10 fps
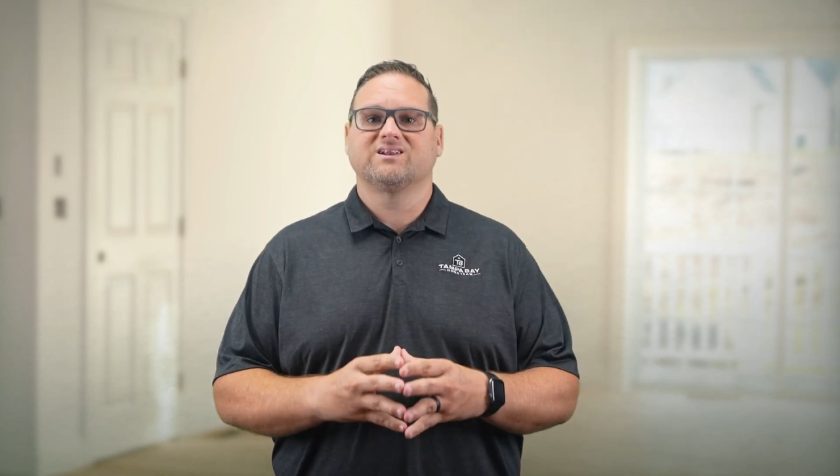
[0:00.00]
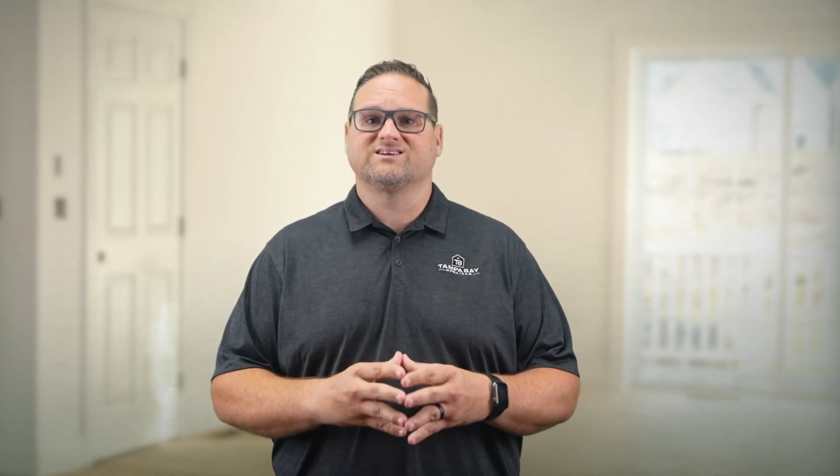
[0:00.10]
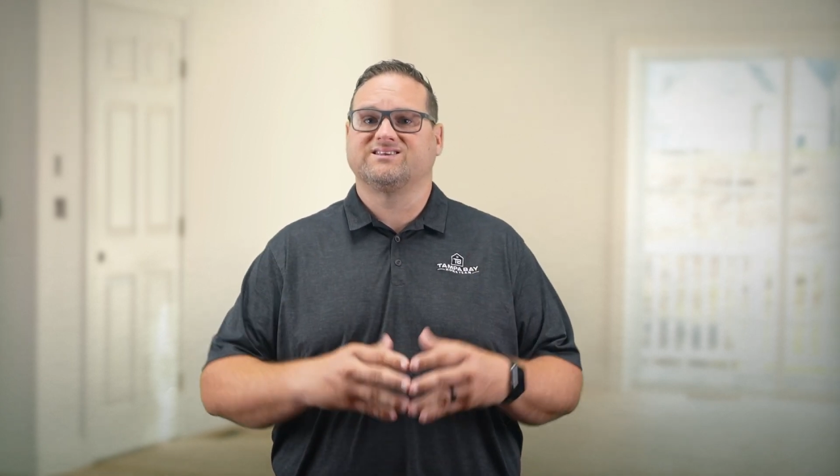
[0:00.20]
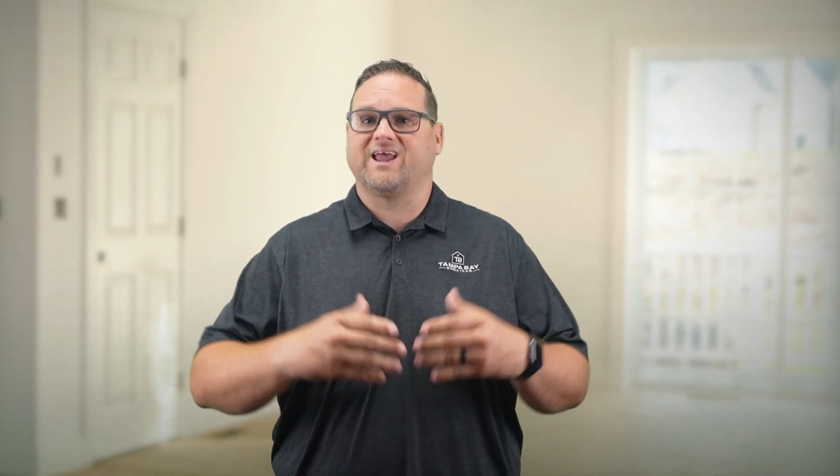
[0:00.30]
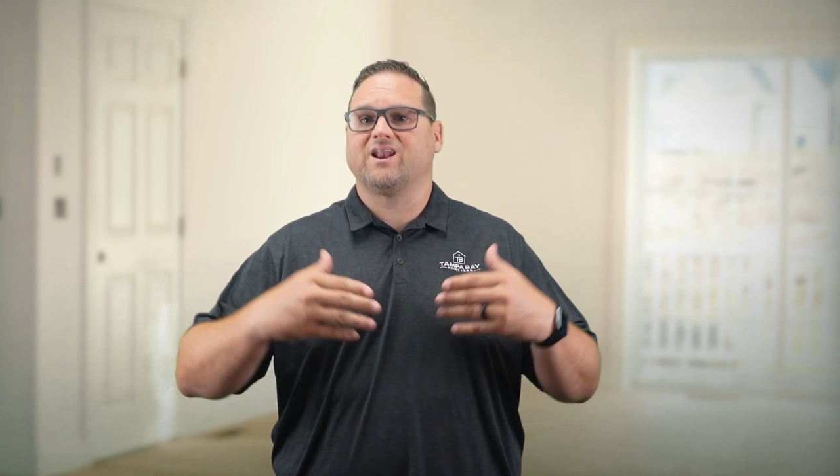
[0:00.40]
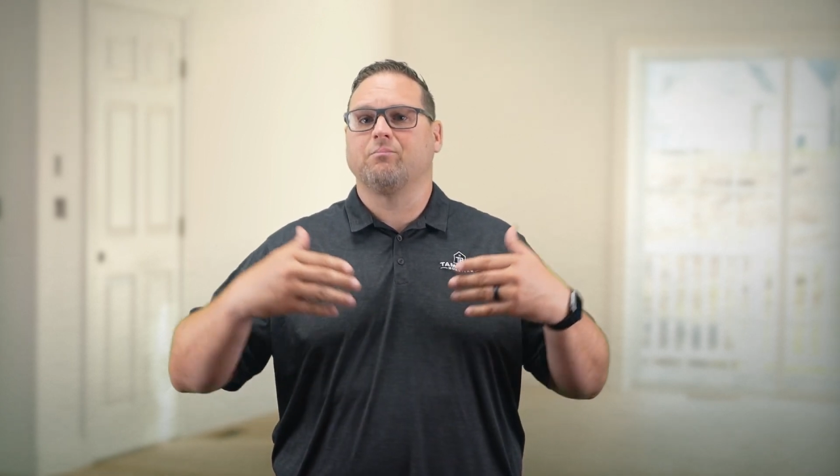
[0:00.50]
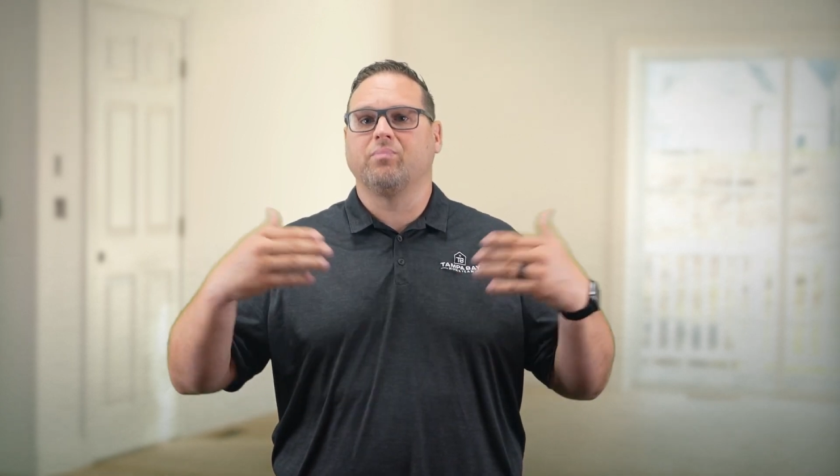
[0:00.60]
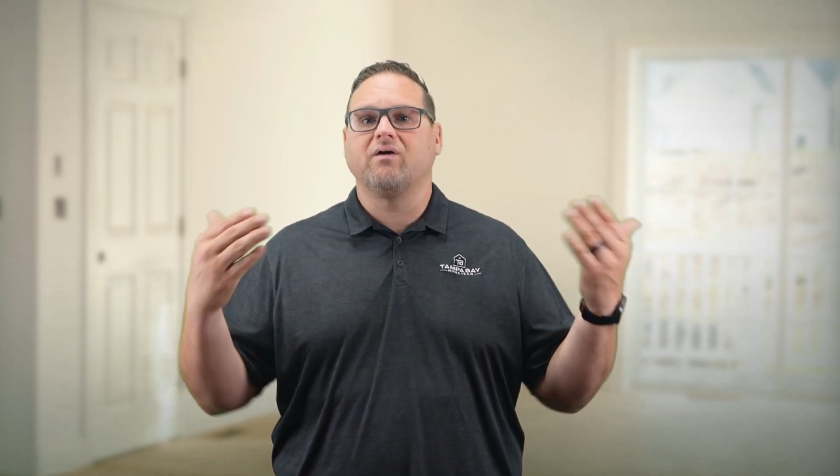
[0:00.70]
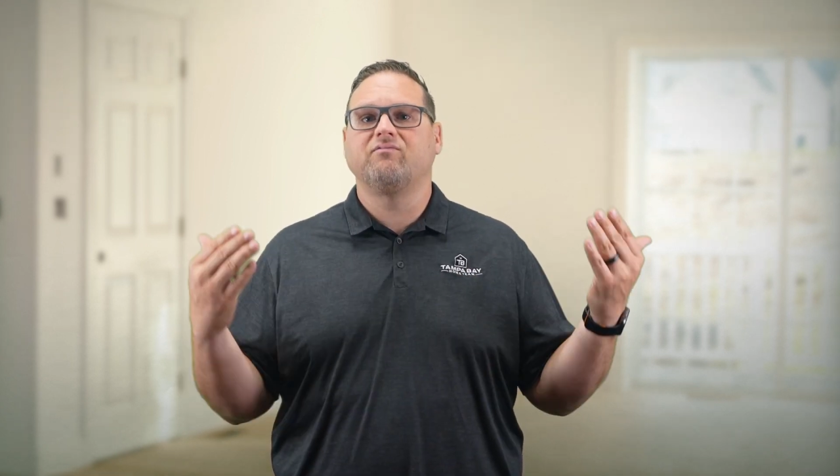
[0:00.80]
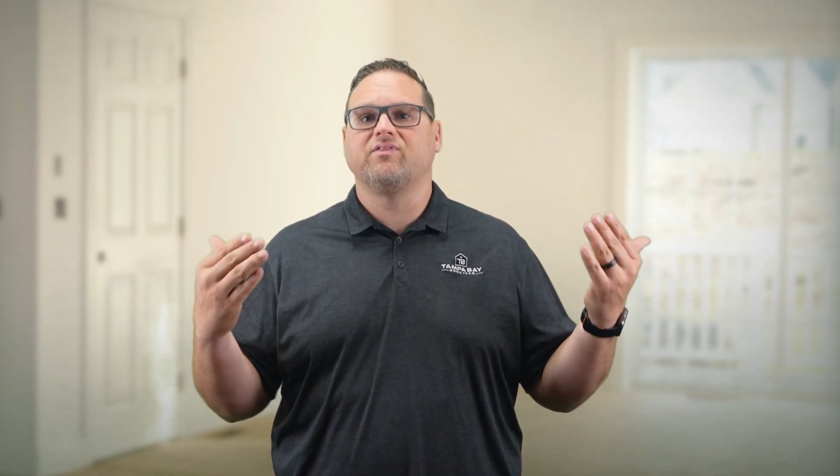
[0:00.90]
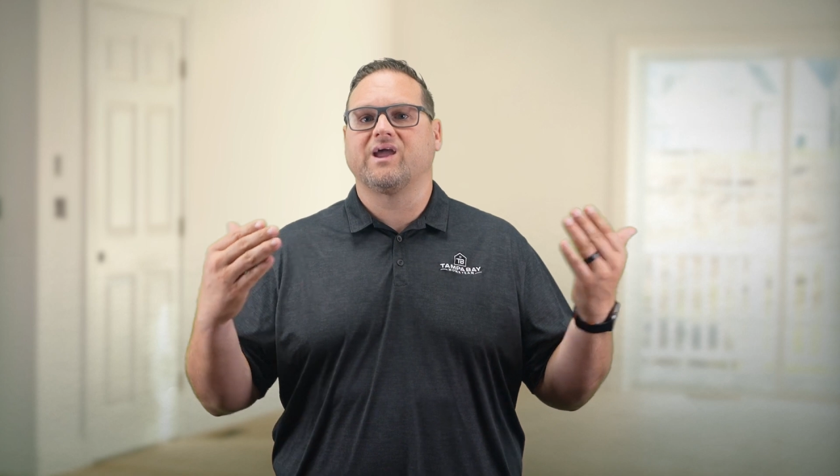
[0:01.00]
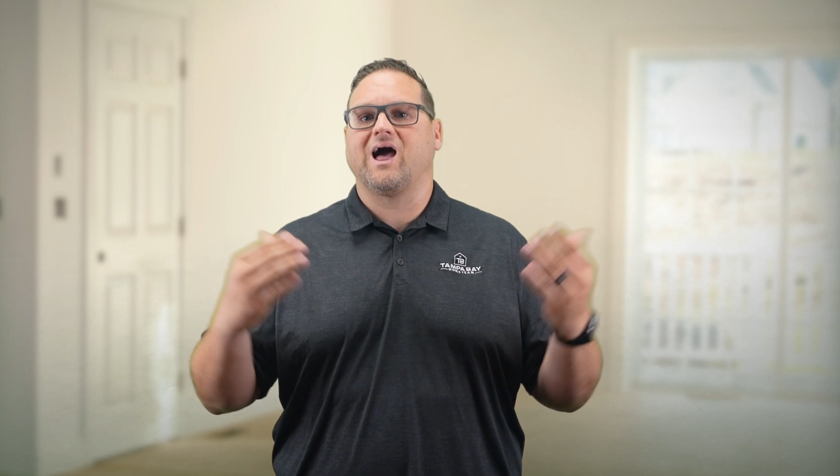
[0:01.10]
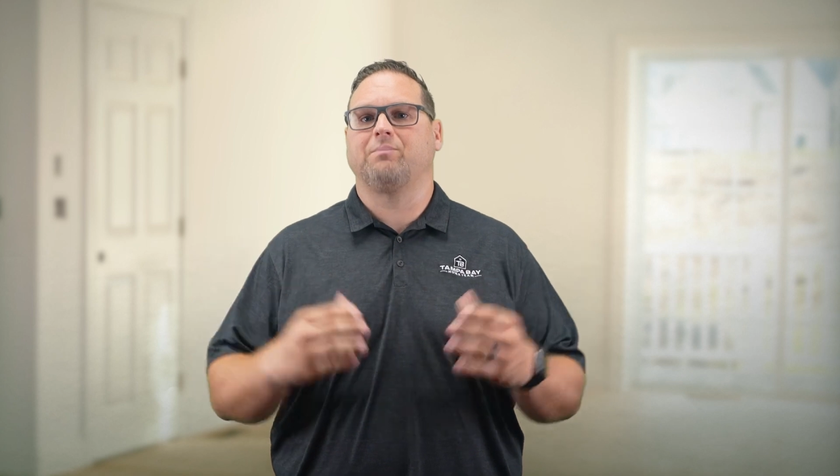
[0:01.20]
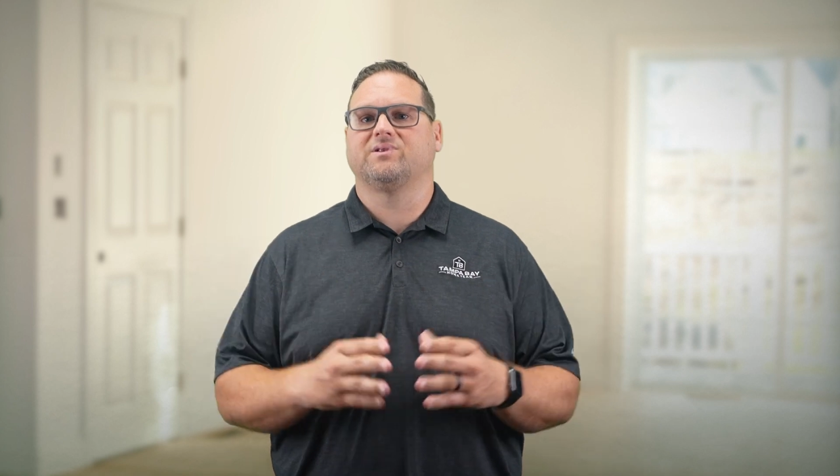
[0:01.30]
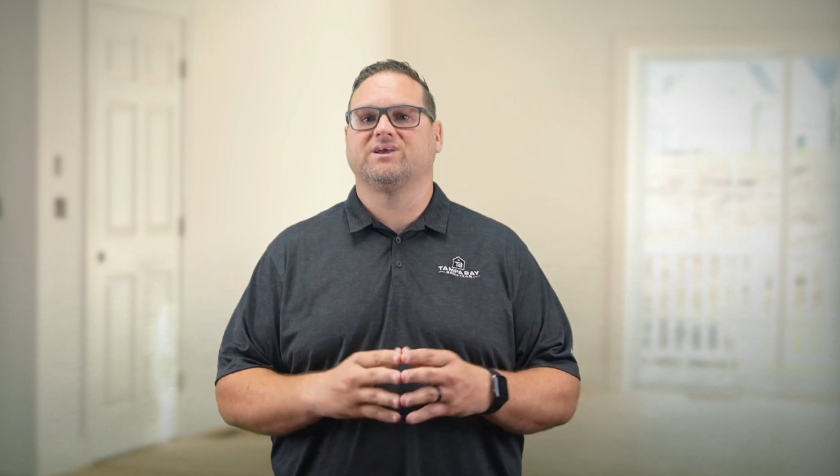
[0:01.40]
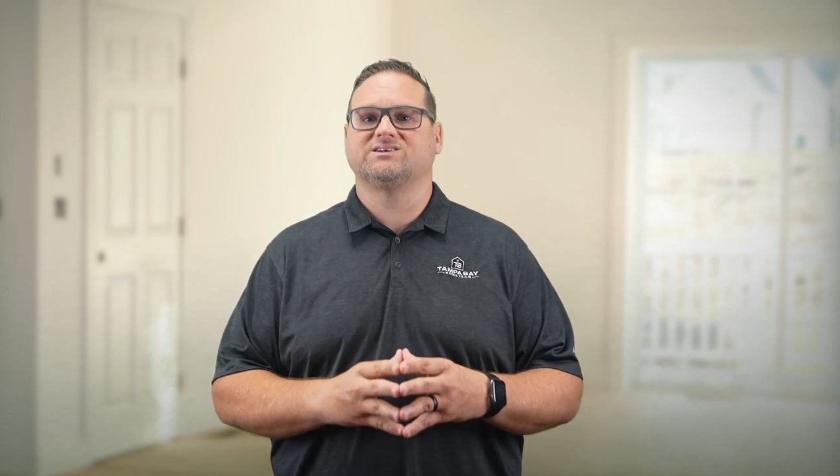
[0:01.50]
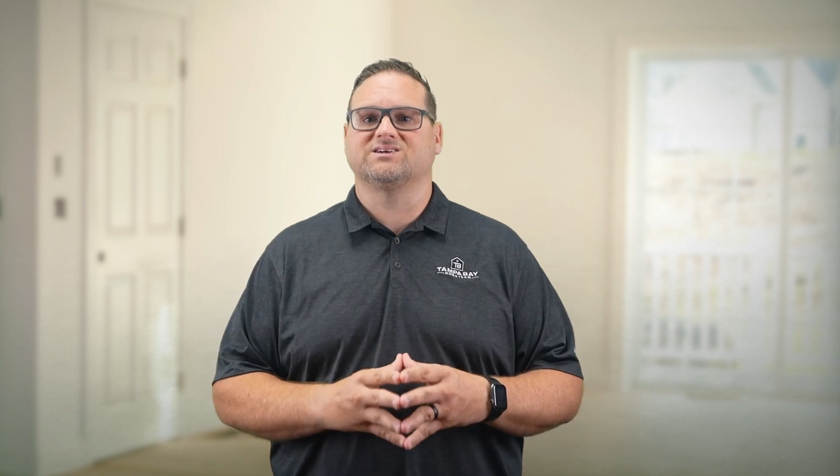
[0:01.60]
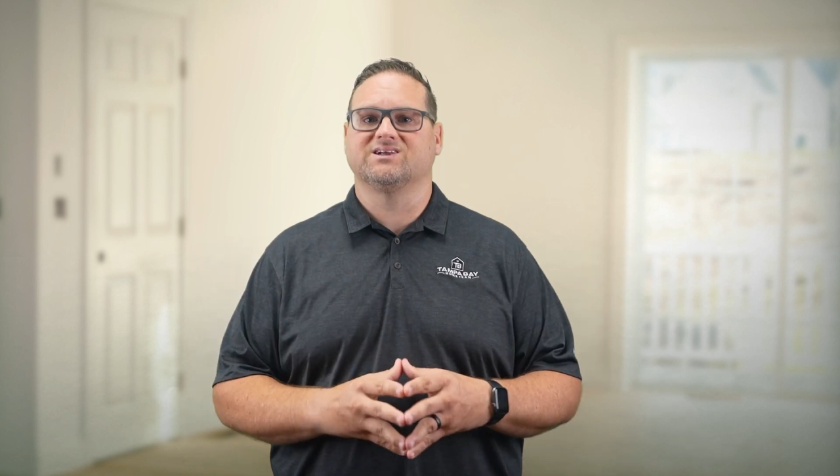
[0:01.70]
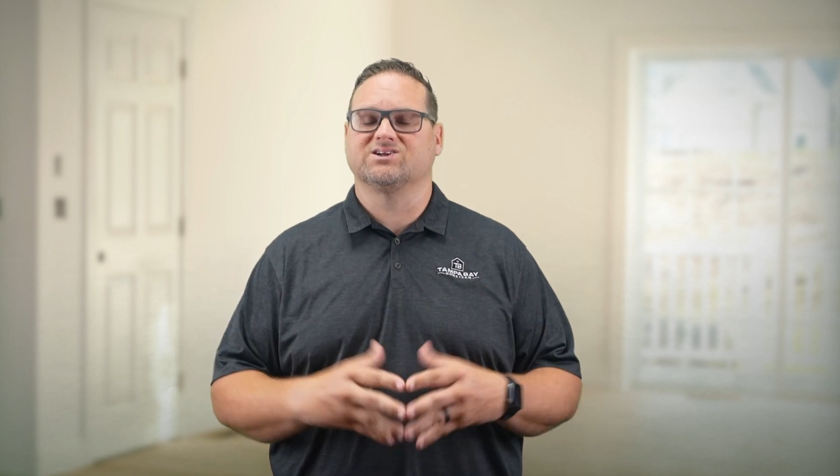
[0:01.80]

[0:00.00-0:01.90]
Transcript: to stand above the competition